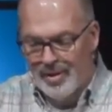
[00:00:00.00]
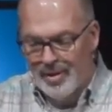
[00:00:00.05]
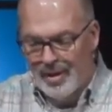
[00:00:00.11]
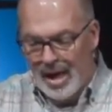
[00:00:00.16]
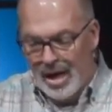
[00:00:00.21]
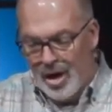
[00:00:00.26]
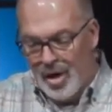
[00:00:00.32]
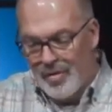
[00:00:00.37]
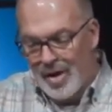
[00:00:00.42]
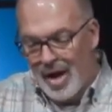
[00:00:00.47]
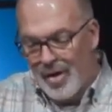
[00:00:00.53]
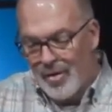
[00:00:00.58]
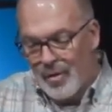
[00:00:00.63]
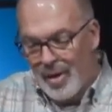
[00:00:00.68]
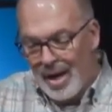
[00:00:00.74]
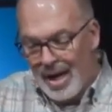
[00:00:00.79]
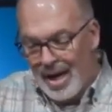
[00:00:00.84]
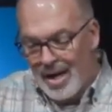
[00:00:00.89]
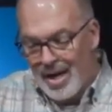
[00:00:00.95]
and on the
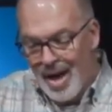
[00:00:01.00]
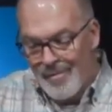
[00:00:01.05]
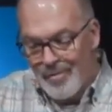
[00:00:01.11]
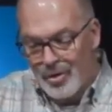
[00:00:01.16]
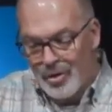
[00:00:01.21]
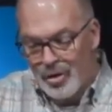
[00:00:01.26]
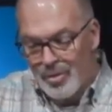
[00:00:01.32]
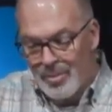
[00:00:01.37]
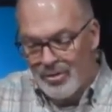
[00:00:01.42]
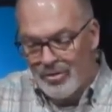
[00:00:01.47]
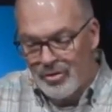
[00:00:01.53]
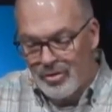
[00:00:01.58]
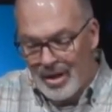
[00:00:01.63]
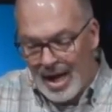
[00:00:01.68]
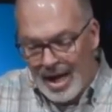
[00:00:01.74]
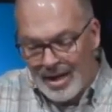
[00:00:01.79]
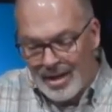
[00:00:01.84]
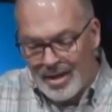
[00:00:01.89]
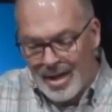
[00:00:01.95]
other hand, never to
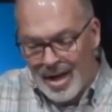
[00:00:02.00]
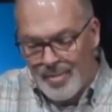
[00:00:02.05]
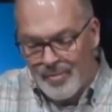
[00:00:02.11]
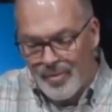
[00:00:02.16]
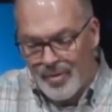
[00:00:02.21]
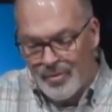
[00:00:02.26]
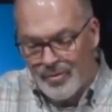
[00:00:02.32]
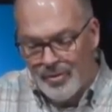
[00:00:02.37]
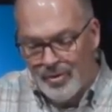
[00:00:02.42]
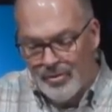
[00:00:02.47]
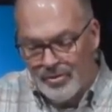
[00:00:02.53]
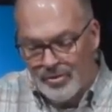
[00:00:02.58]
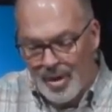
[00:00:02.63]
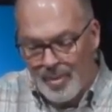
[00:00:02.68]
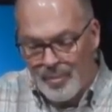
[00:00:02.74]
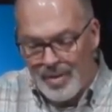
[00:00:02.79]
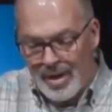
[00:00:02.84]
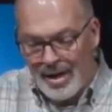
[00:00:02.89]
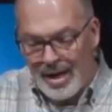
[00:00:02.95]
mistake them for
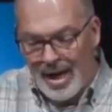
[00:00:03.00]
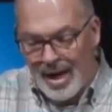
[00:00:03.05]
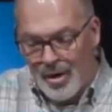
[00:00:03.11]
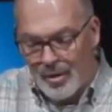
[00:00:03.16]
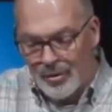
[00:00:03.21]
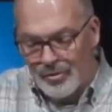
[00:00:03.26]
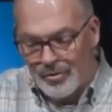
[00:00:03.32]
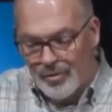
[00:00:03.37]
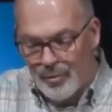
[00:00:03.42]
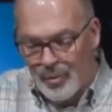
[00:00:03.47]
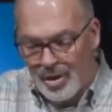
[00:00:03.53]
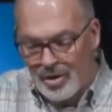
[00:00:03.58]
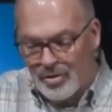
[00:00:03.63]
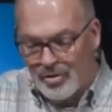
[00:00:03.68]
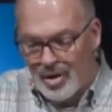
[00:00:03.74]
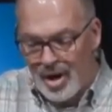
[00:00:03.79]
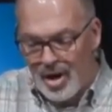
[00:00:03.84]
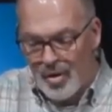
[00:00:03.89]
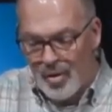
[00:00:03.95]
something else of
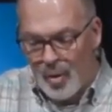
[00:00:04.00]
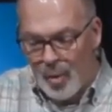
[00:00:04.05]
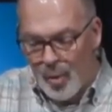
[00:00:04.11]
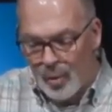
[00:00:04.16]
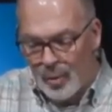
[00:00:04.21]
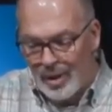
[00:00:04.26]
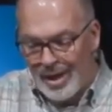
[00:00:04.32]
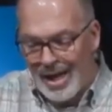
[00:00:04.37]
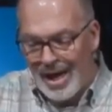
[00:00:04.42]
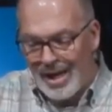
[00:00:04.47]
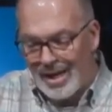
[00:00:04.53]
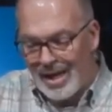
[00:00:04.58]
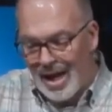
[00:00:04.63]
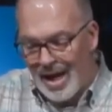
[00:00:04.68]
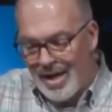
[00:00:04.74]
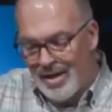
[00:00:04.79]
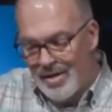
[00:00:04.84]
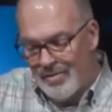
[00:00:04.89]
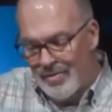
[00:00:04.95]
which they are only a
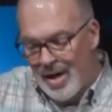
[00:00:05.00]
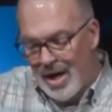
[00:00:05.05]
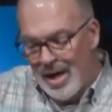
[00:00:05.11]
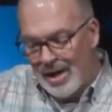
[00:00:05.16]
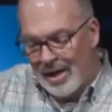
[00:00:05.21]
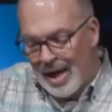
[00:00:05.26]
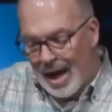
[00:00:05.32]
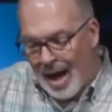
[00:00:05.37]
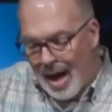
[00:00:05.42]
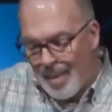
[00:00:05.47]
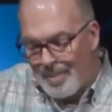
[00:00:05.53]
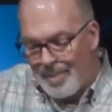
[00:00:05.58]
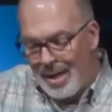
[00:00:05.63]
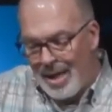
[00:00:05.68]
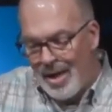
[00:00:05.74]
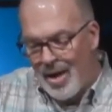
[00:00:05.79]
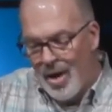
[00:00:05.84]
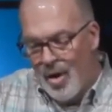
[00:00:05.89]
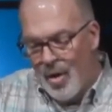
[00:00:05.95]
kind of
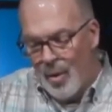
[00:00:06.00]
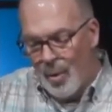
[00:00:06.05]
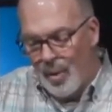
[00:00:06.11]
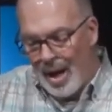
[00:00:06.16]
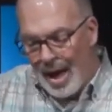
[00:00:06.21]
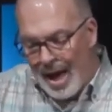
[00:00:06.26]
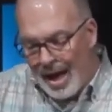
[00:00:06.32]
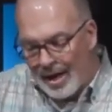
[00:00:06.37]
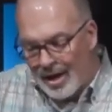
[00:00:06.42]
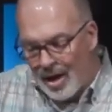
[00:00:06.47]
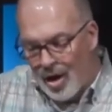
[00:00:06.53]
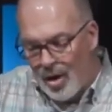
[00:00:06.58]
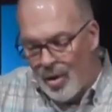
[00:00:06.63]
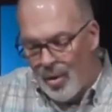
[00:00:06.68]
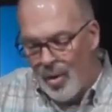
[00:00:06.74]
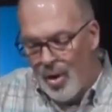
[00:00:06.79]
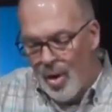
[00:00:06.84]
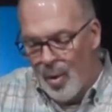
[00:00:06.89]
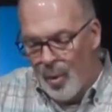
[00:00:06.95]
copy or
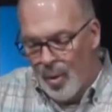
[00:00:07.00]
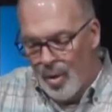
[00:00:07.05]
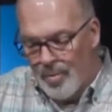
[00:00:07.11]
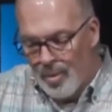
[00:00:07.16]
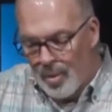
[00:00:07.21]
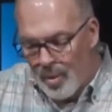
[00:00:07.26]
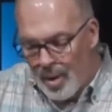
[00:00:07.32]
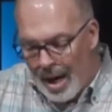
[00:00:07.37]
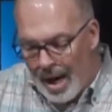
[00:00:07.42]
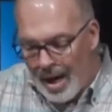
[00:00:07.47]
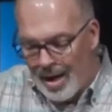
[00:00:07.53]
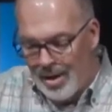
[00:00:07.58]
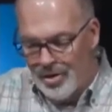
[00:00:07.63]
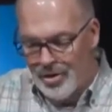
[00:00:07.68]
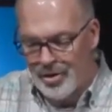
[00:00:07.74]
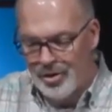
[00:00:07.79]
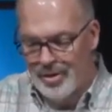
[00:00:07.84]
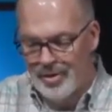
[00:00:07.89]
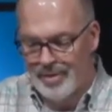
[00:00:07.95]
echo or
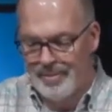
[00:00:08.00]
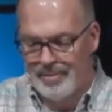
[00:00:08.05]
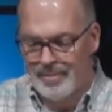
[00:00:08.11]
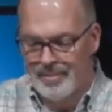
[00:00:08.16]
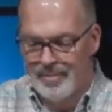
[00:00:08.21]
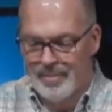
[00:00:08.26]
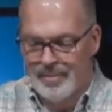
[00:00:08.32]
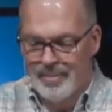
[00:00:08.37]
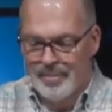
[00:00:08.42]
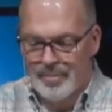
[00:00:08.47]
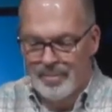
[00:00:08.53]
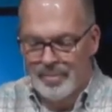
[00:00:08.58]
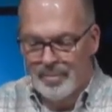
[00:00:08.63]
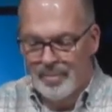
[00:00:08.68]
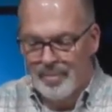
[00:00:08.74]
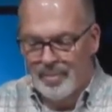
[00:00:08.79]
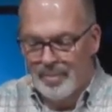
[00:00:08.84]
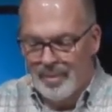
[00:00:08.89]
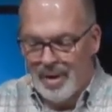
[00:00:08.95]
mirage.
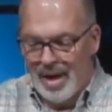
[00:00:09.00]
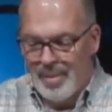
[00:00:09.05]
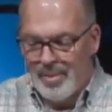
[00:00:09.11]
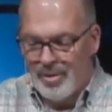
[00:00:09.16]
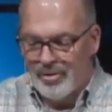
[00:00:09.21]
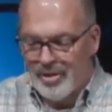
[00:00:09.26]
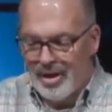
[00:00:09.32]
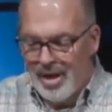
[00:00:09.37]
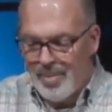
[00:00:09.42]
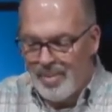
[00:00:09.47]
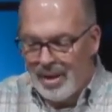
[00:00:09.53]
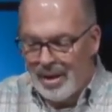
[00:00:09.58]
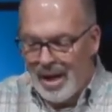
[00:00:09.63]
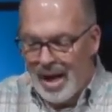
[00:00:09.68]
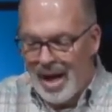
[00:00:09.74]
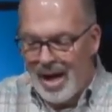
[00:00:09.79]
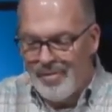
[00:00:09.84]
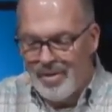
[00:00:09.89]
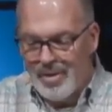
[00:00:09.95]
I must keep
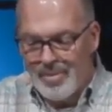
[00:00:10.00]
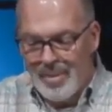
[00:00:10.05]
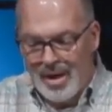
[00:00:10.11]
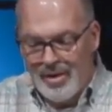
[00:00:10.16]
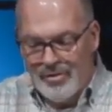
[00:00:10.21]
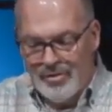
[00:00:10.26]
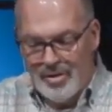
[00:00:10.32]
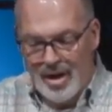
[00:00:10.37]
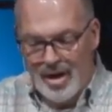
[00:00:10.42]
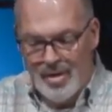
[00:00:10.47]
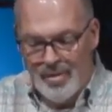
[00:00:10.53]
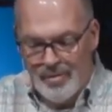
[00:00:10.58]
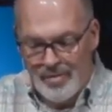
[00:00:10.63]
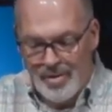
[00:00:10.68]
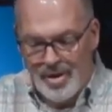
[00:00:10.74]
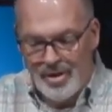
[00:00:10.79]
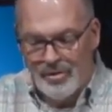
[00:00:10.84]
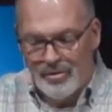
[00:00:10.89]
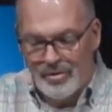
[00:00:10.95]
alive in myself
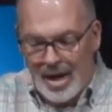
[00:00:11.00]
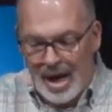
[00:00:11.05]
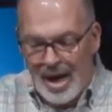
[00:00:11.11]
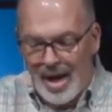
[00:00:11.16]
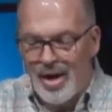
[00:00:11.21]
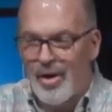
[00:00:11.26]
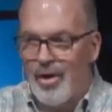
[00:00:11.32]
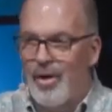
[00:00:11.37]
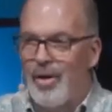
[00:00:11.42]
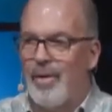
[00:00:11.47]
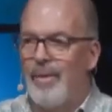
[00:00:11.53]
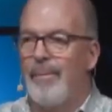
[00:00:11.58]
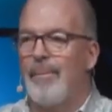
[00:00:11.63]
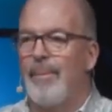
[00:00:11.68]
the desire